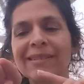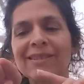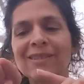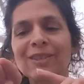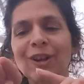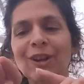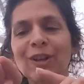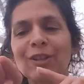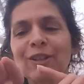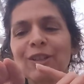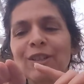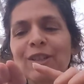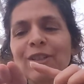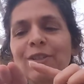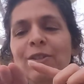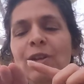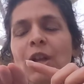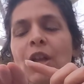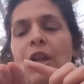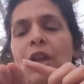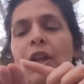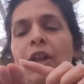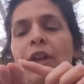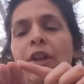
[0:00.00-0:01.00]
it's hard to do,
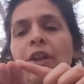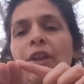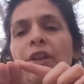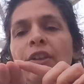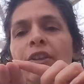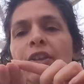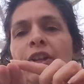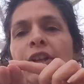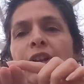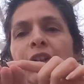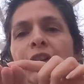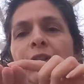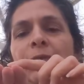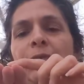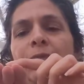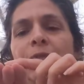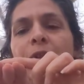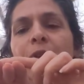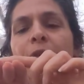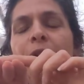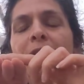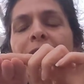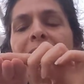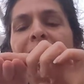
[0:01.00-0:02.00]
you're
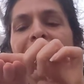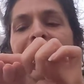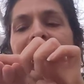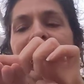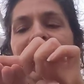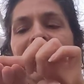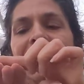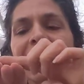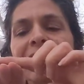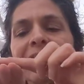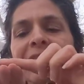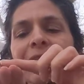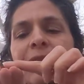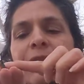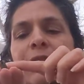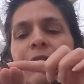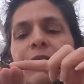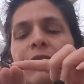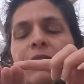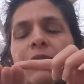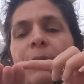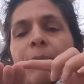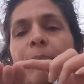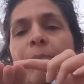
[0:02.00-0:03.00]
going like this and
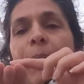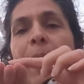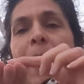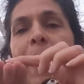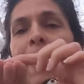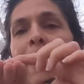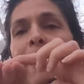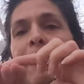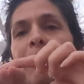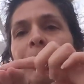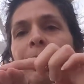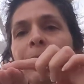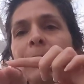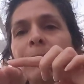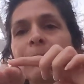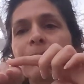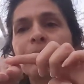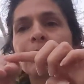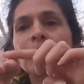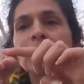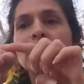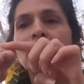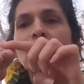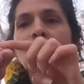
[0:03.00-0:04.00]
there's a bump,
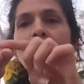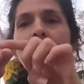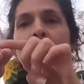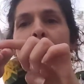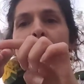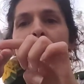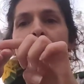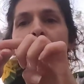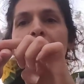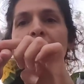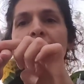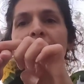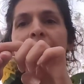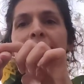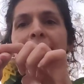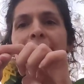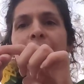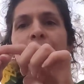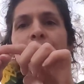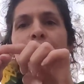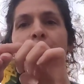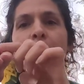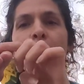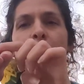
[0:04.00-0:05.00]
but
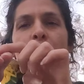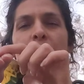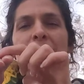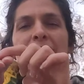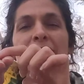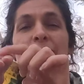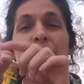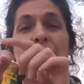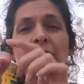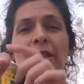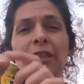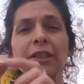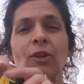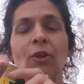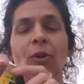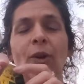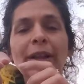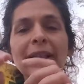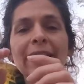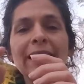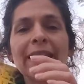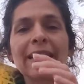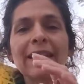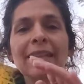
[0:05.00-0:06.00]
the bone's really
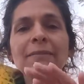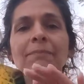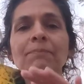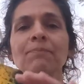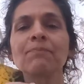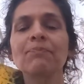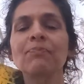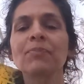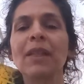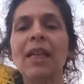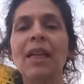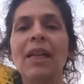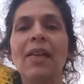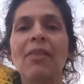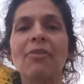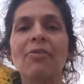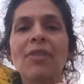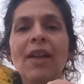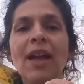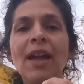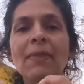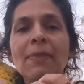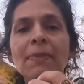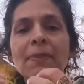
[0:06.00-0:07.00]
going in,
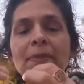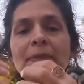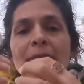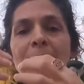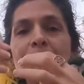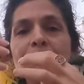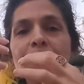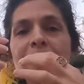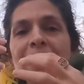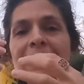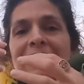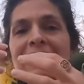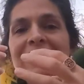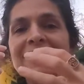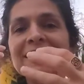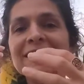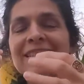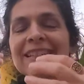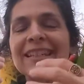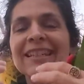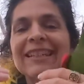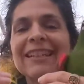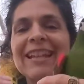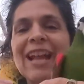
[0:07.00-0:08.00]
then the meat's
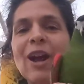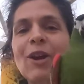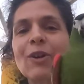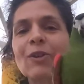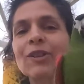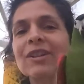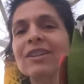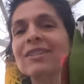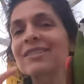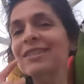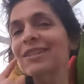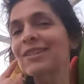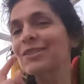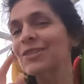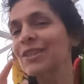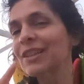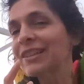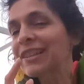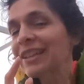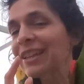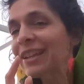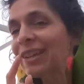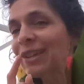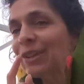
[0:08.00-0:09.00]
sticking out because there's
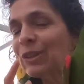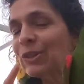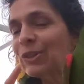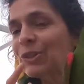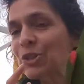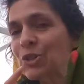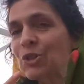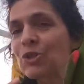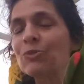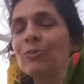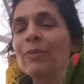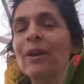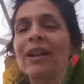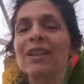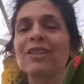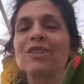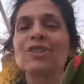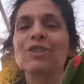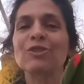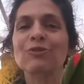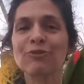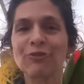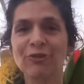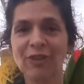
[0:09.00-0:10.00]
a little too
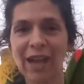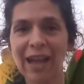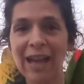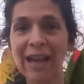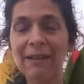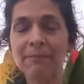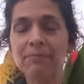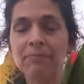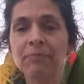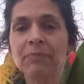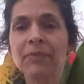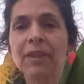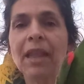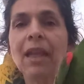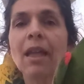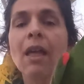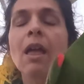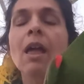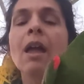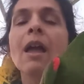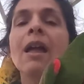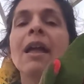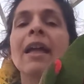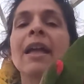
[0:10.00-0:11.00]
much fat.
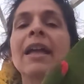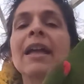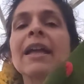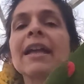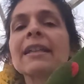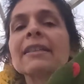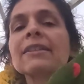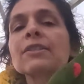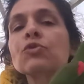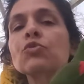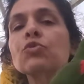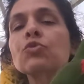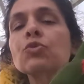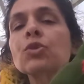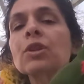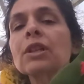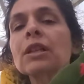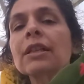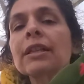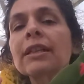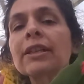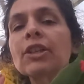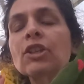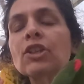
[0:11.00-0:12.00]
It's
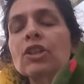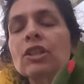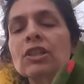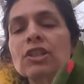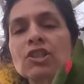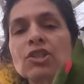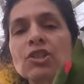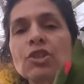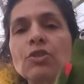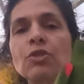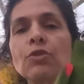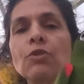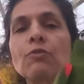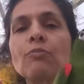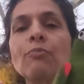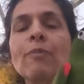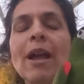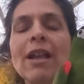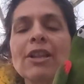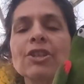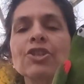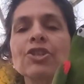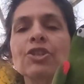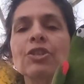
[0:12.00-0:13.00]
really good to
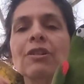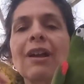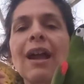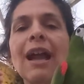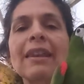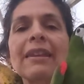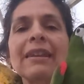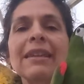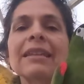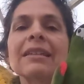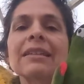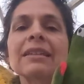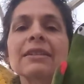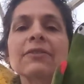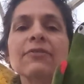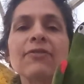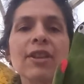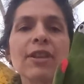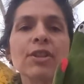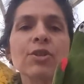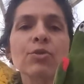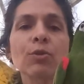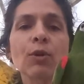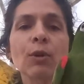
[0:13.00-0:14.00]
measure an
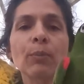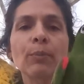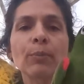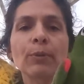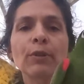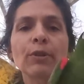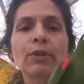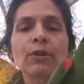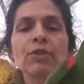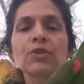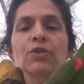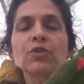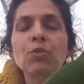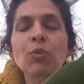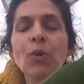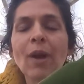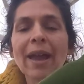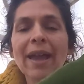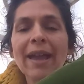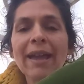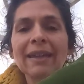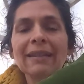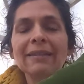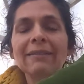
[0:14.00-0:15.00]
individual bird's
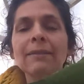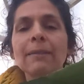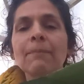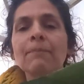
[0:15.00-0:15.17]
weight